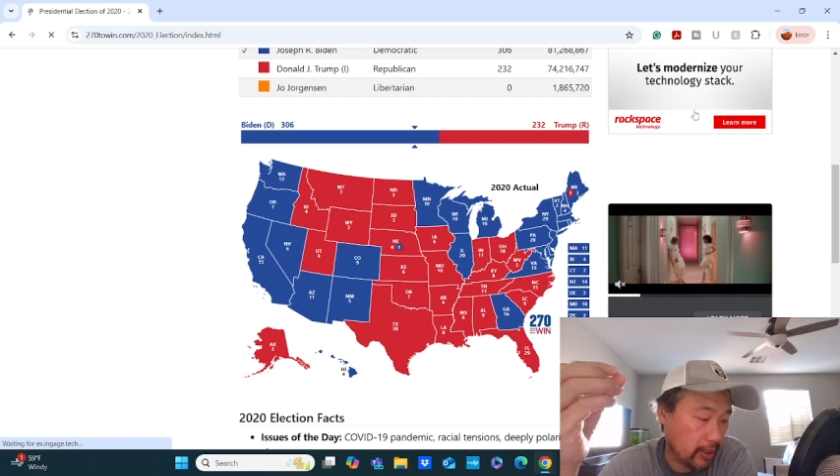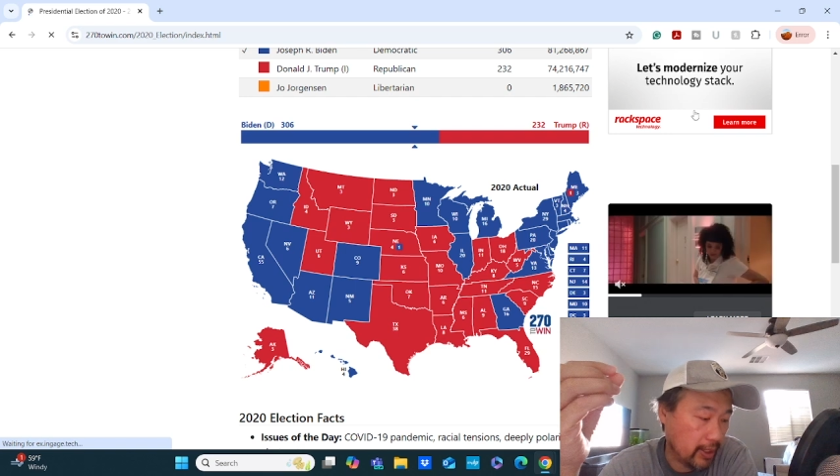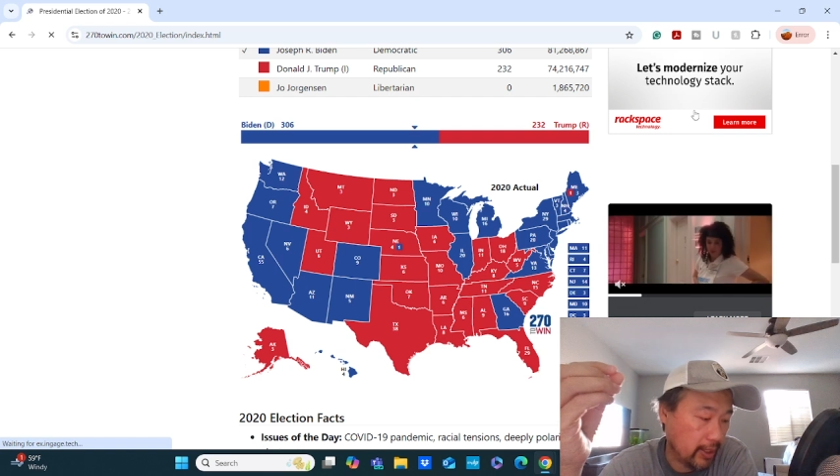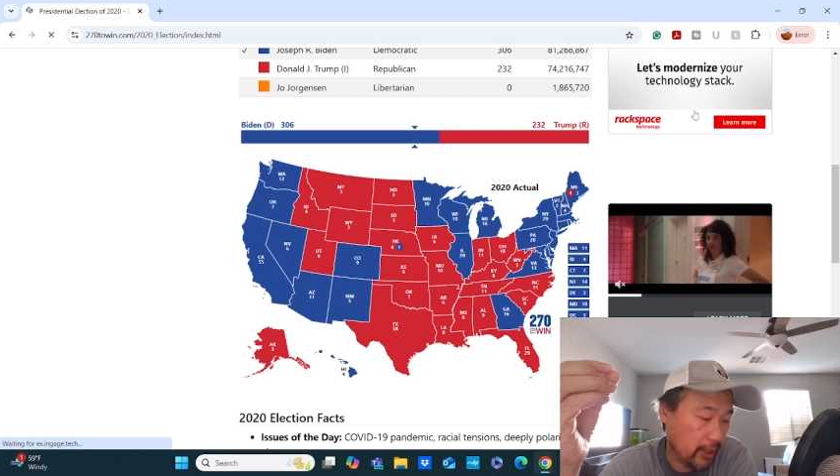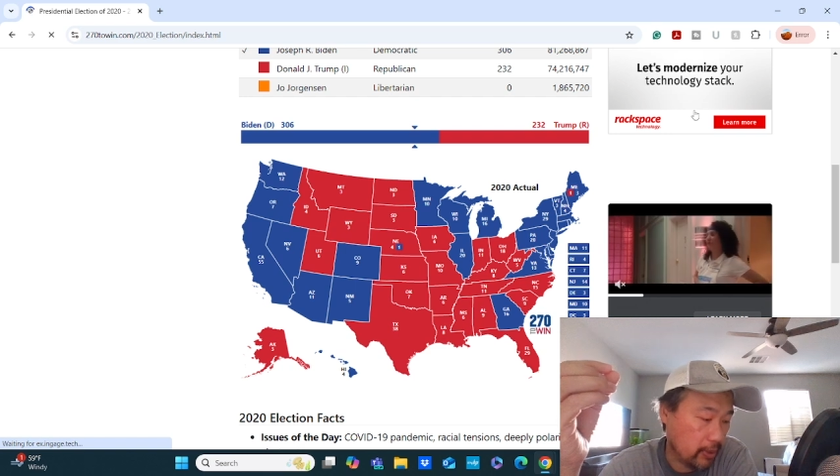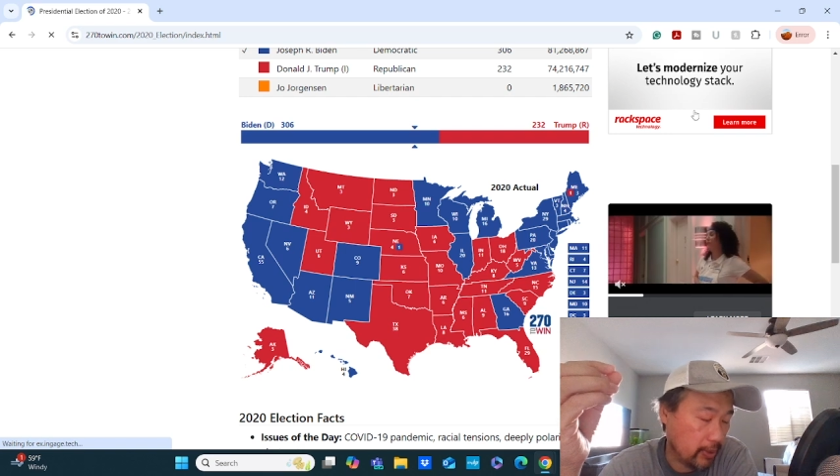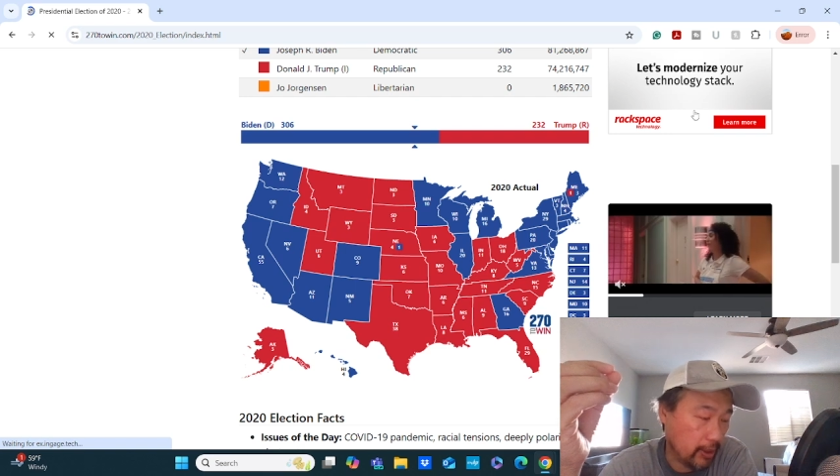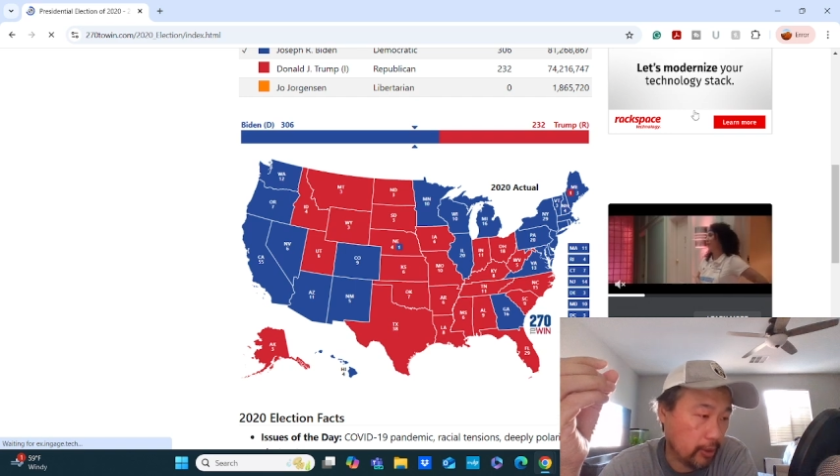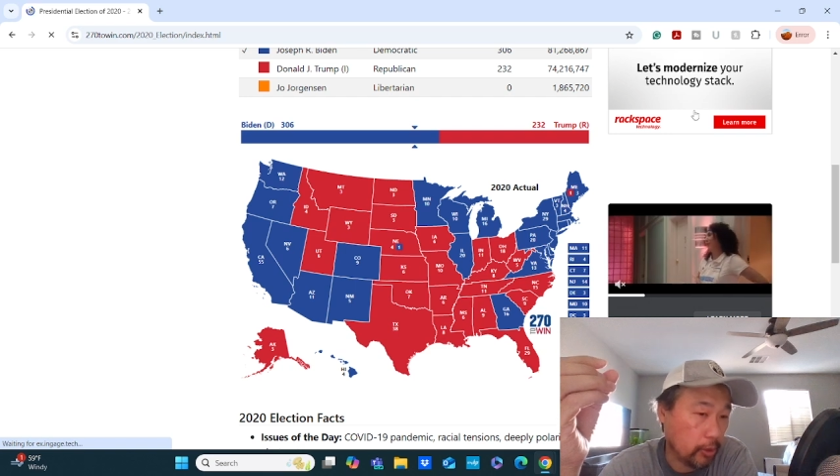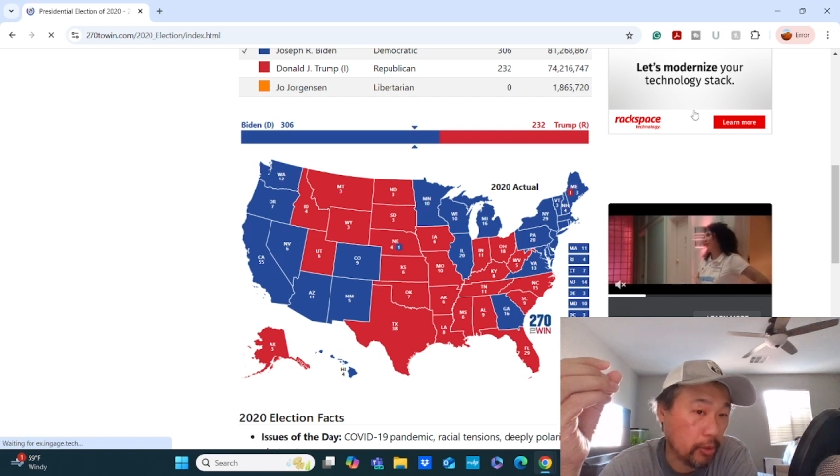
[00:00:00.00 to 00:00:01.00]
when I
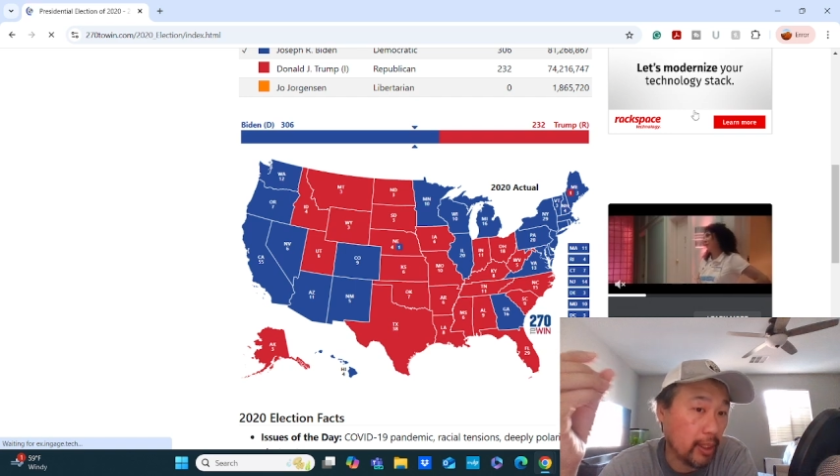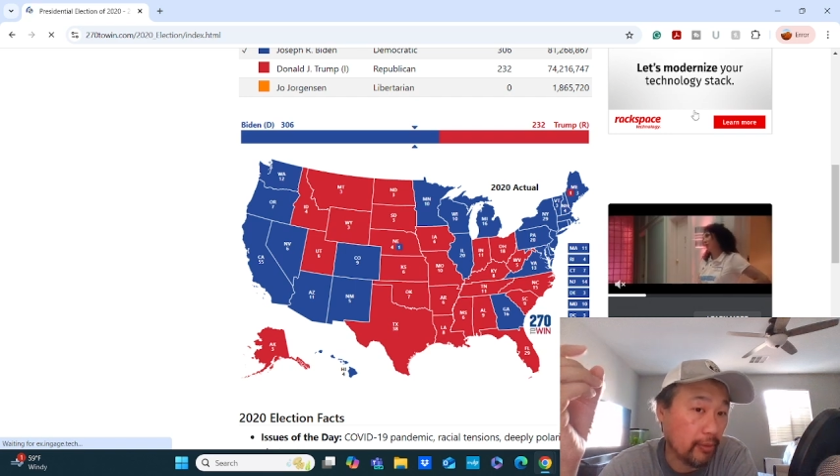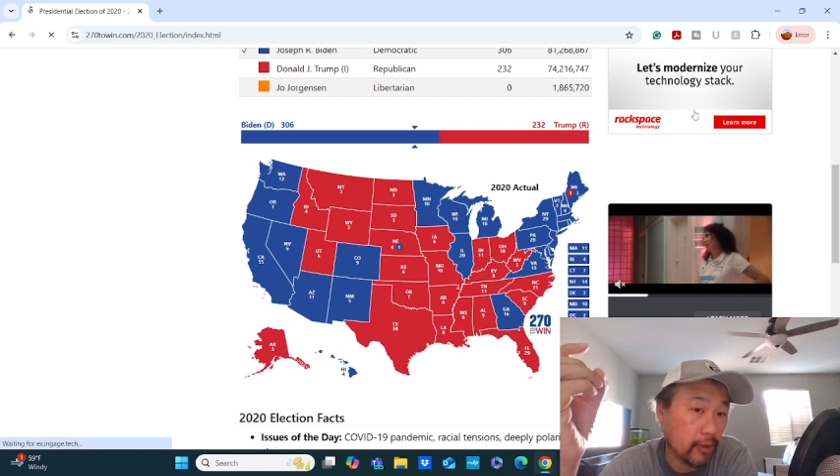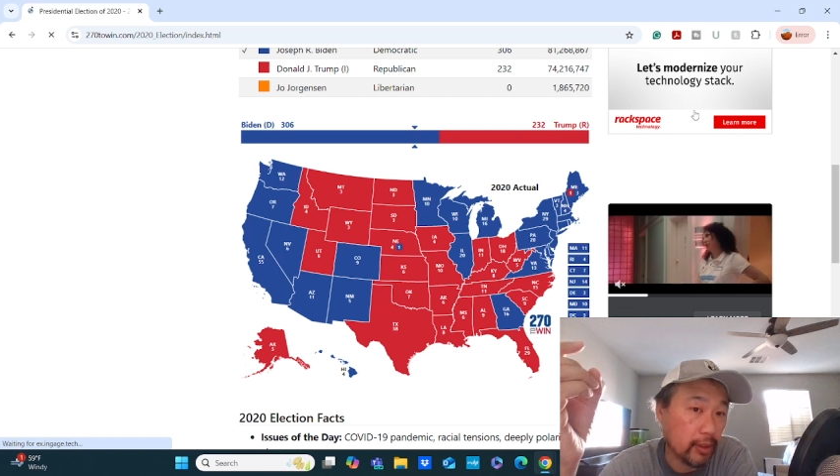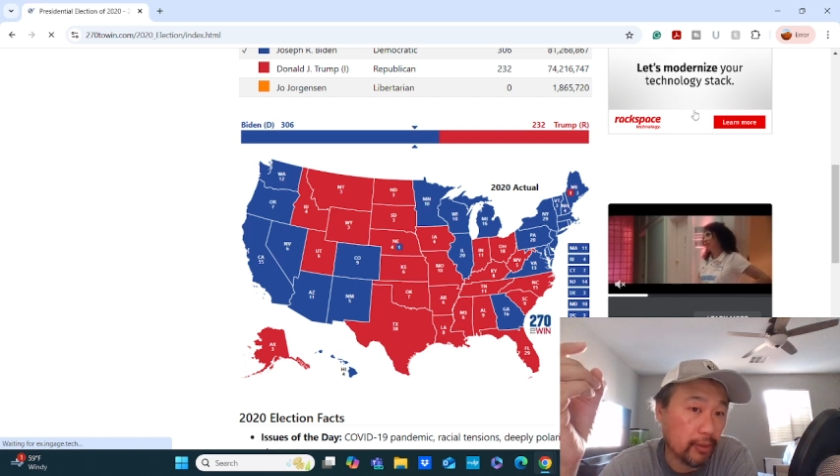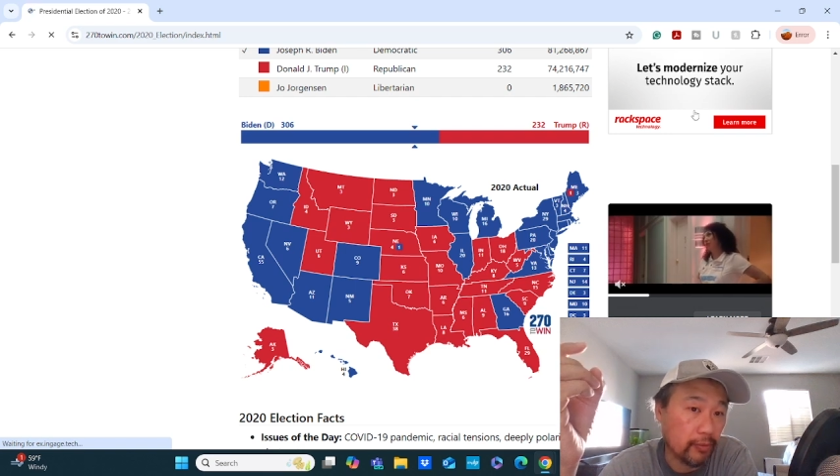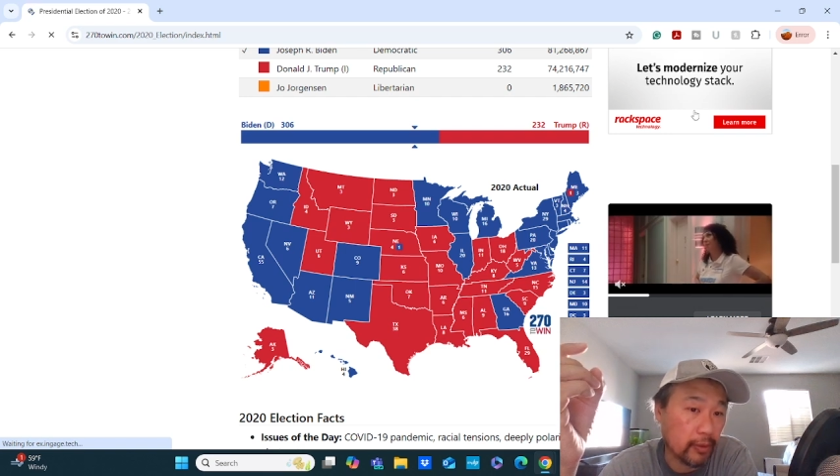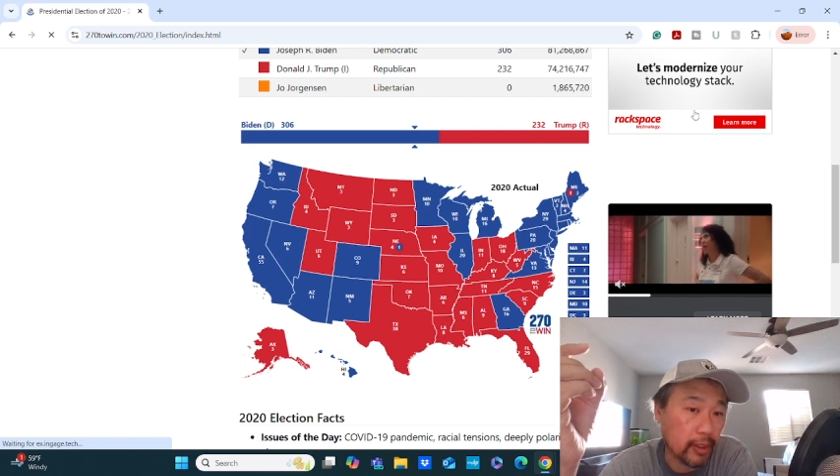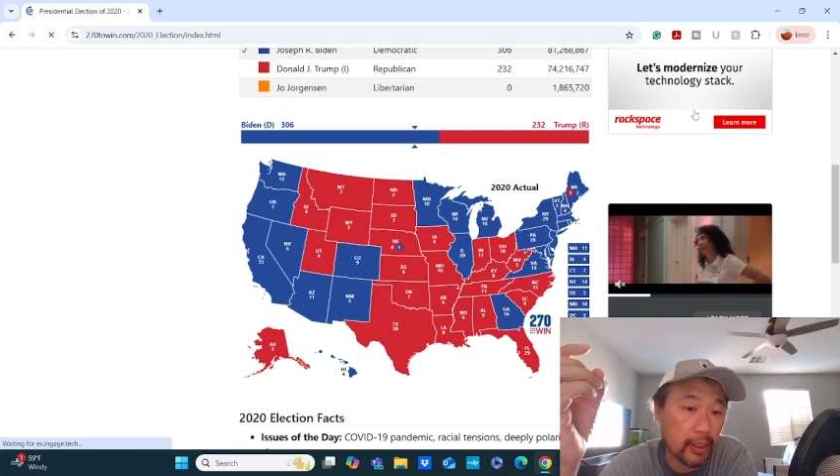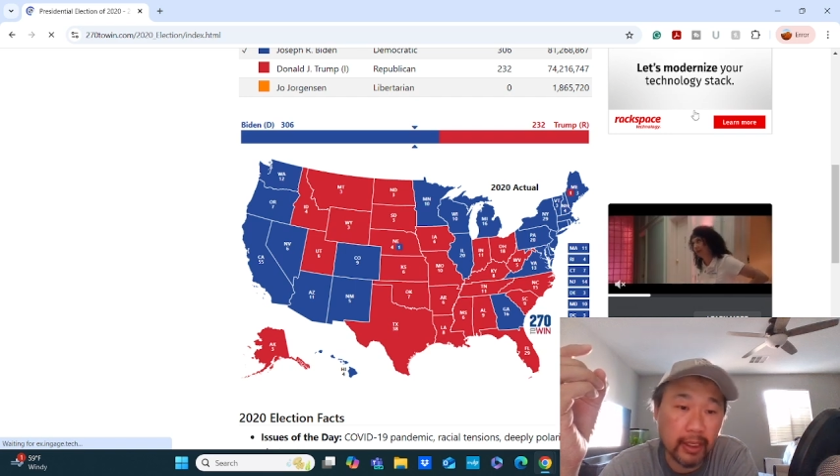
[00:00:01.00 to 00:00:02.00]
explain who I voted
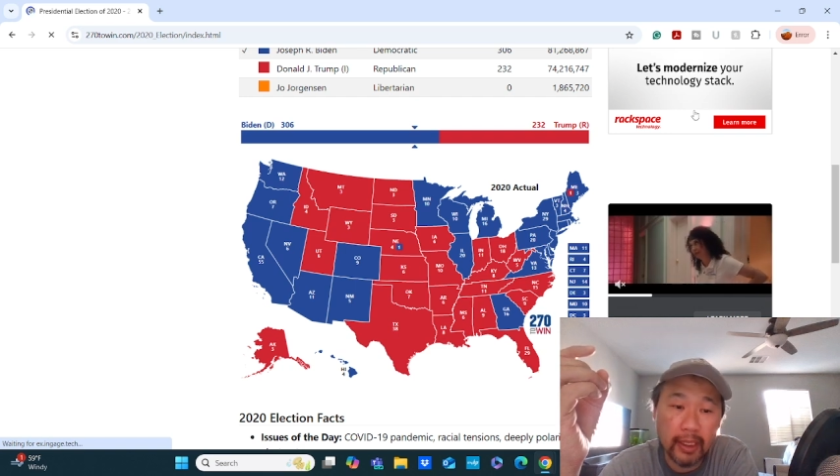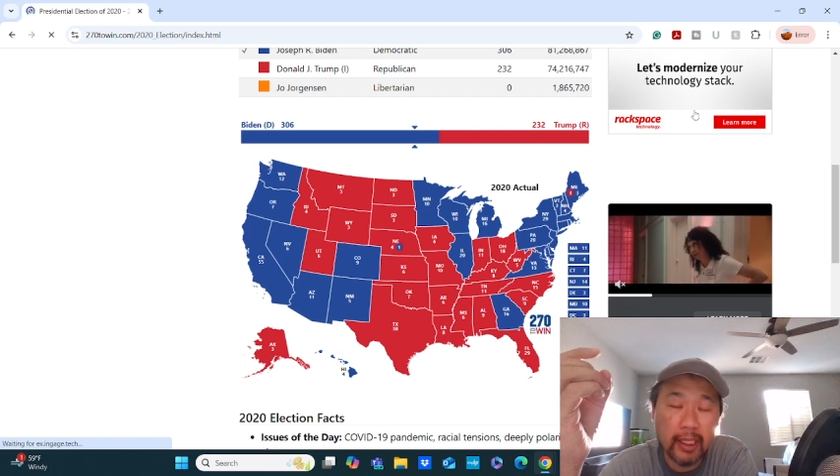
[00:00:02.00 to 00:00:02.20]
for.